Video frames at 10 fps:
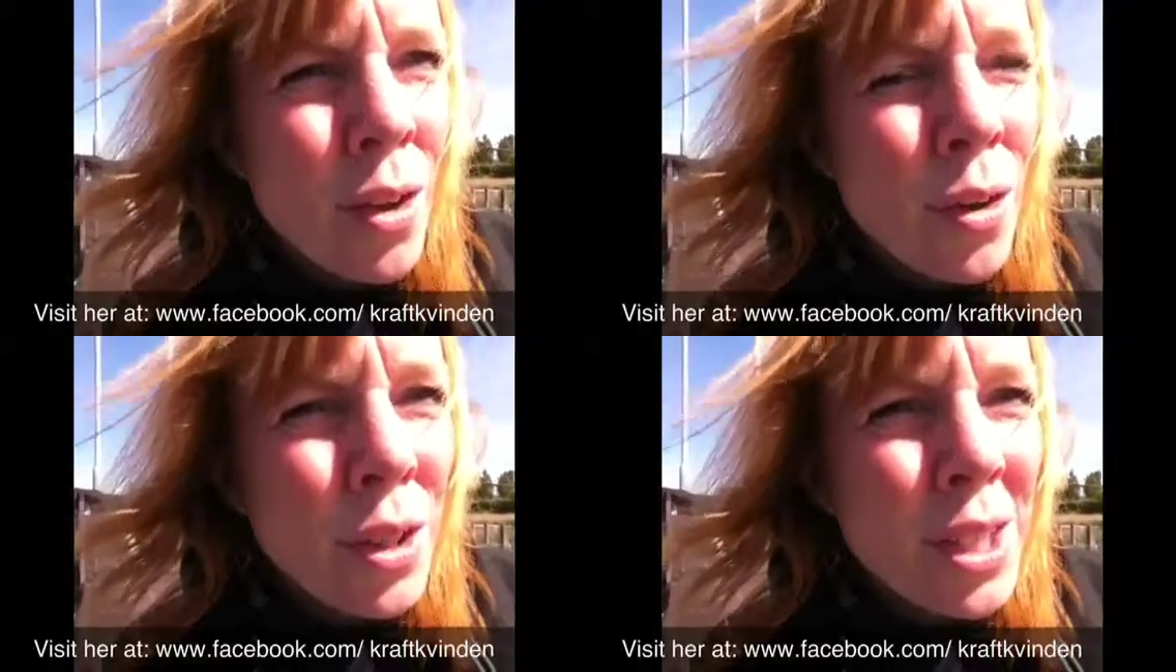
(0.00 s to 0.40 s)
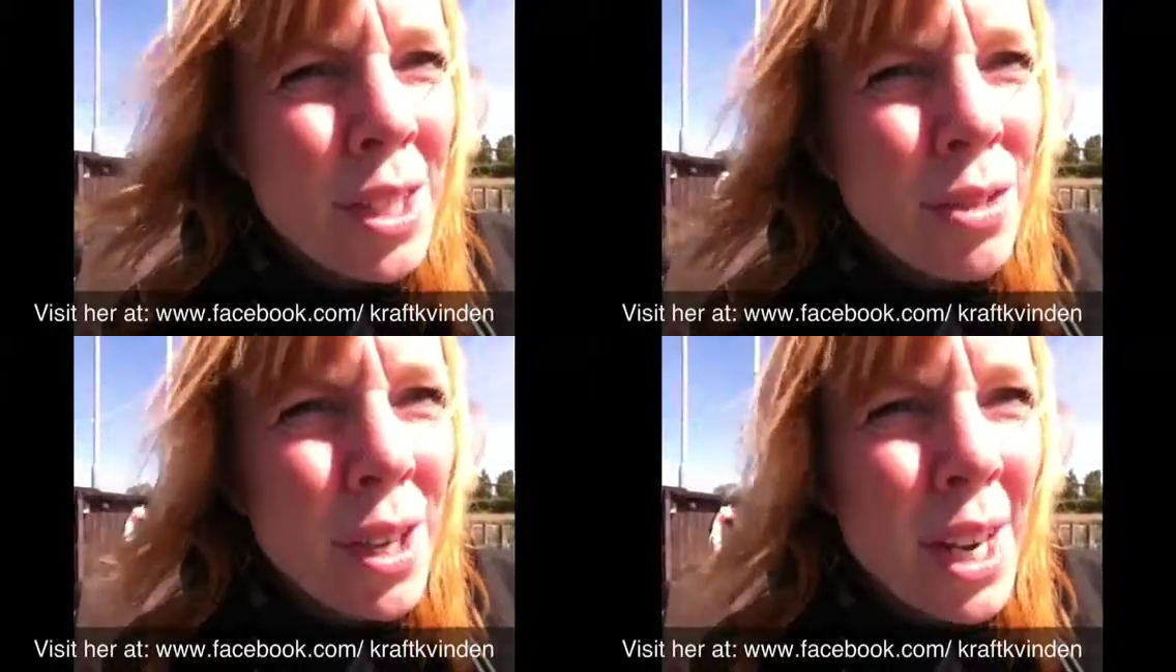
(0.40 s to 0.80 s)
all this
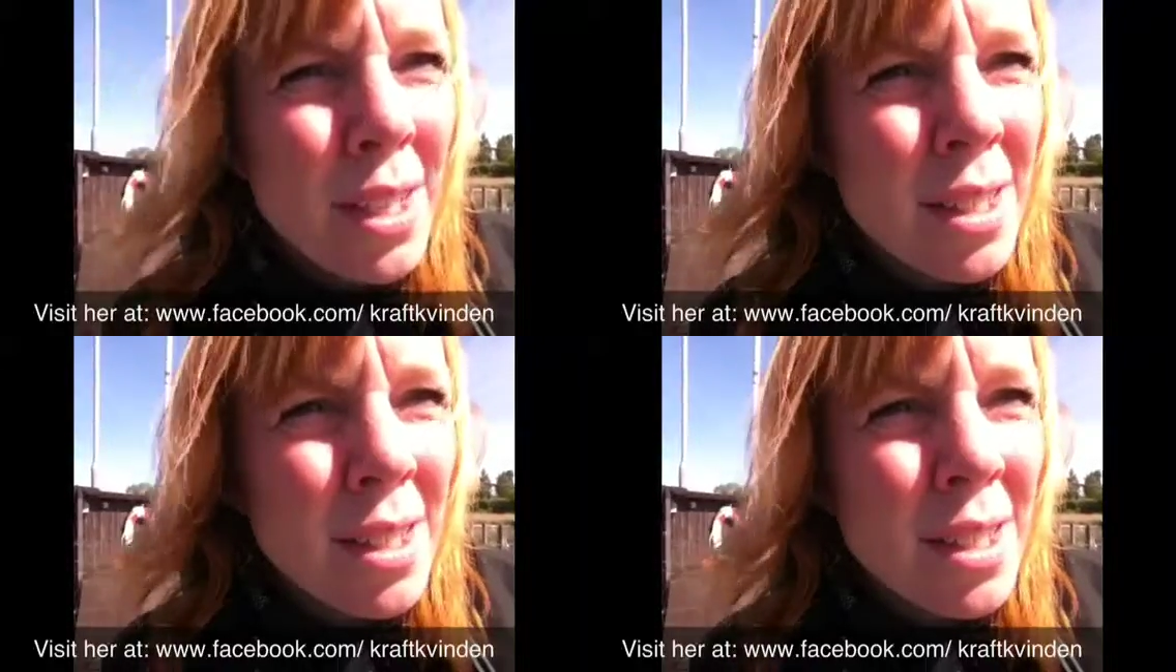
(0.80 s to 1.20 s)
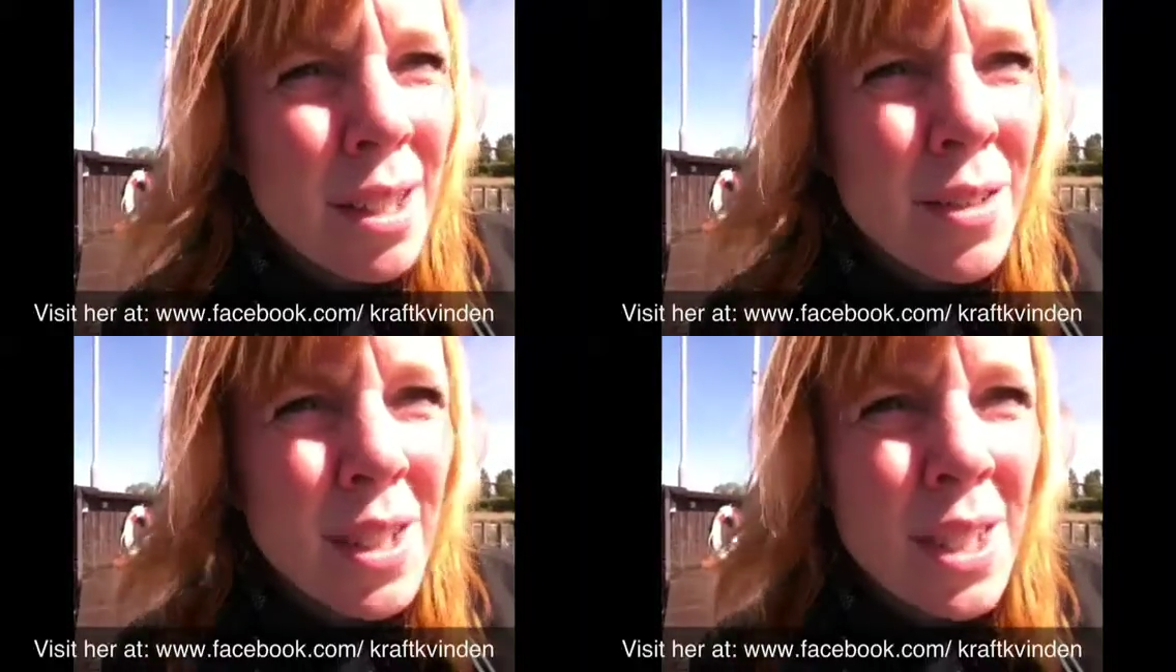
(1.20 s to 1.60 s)

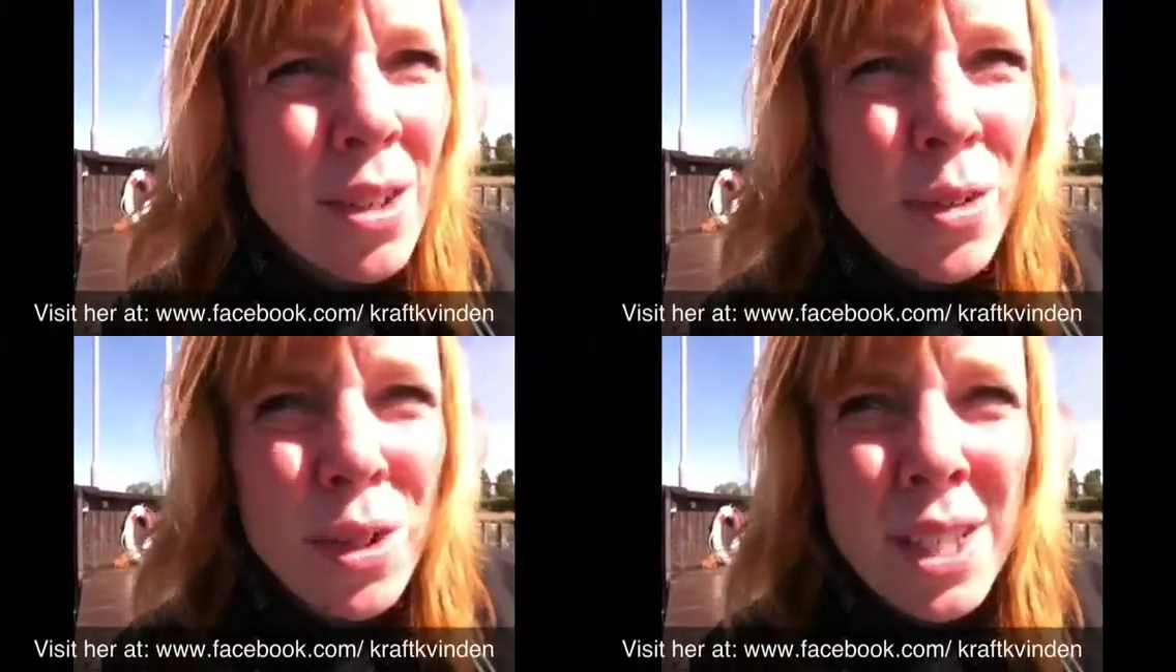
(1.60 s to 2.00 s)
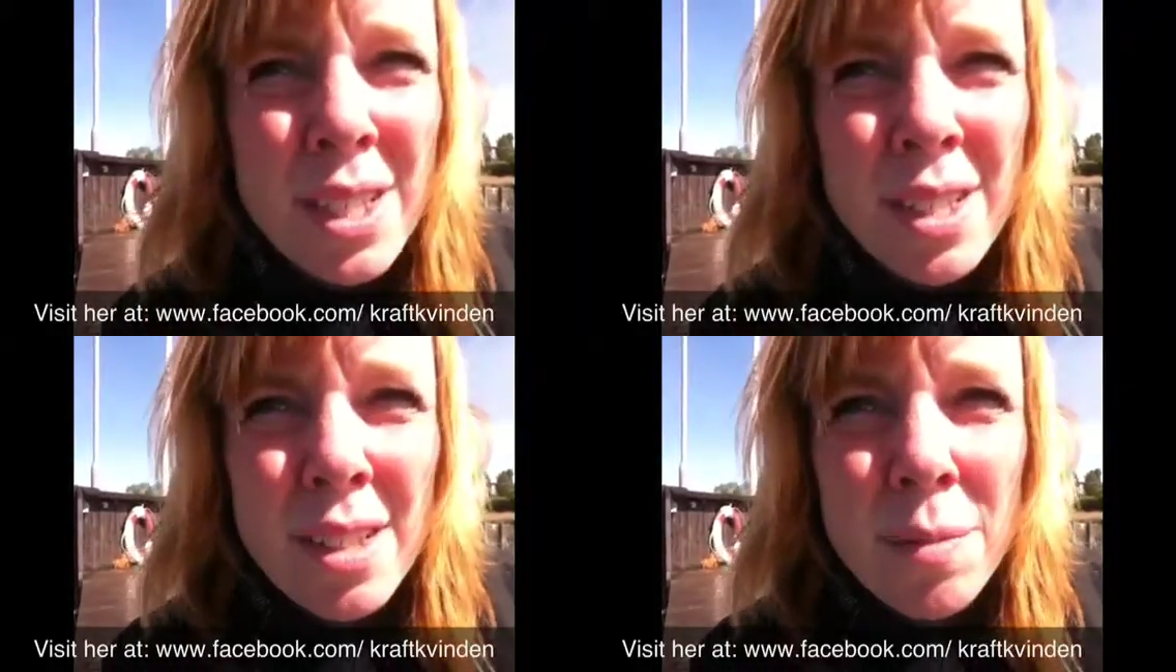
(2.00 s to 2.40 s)
creativity, all
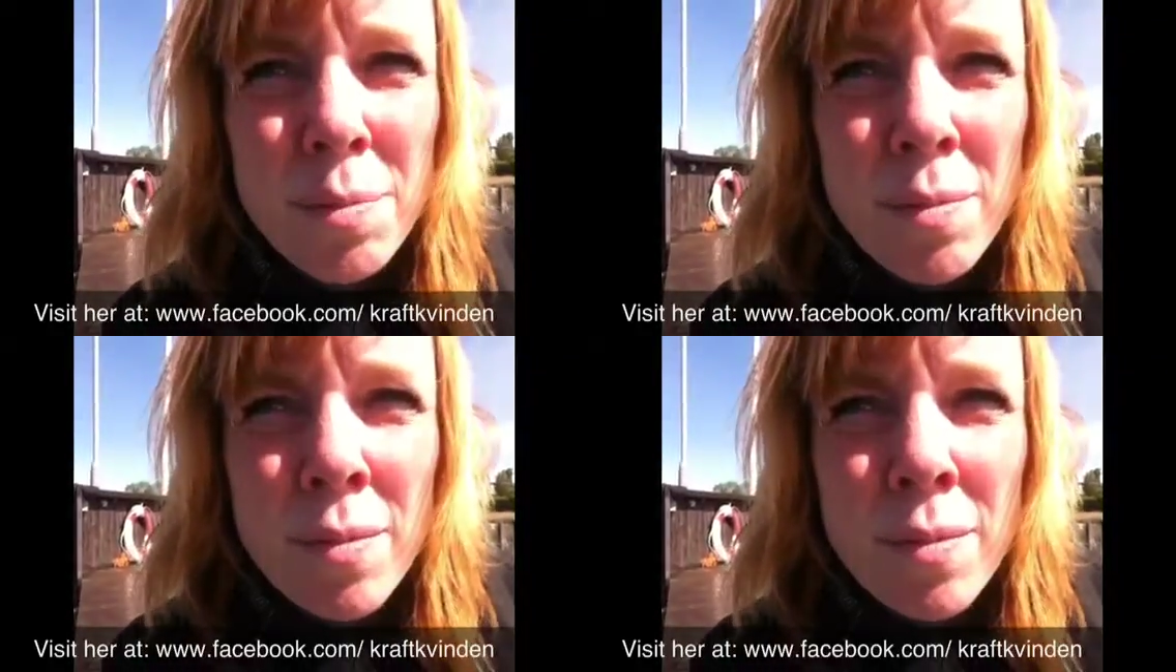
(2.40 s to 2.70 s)
this